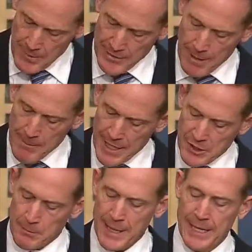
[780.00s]
that means
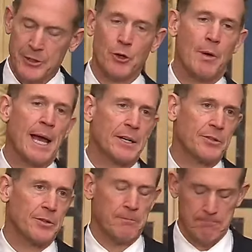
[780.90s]
being direct,
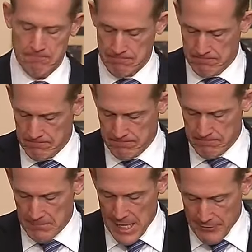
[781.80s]

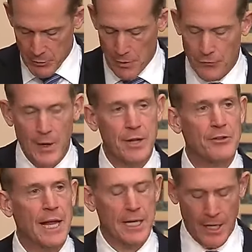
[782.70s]
even with friends
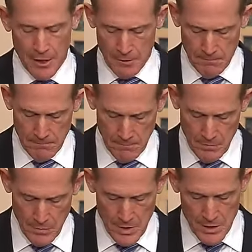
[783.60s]
like Qatar.
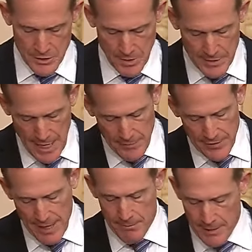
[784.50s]
Sometimes
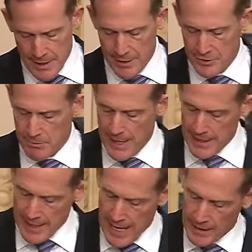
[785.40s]
that means
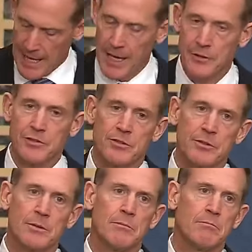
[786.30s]
making allies
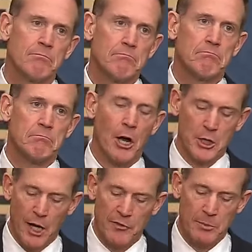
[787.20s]

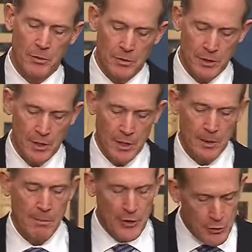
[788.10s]
uncomfortable.
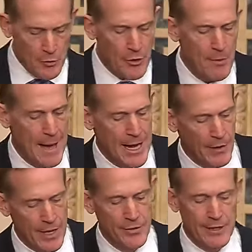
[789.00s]
But the truth of the matter
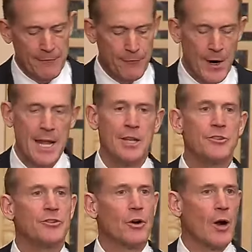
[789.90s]
is that
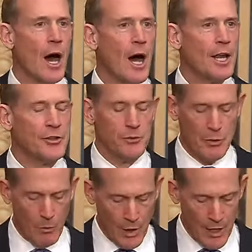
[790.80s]
friends are honest with
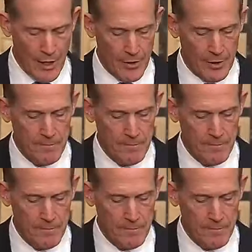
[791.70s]
one another.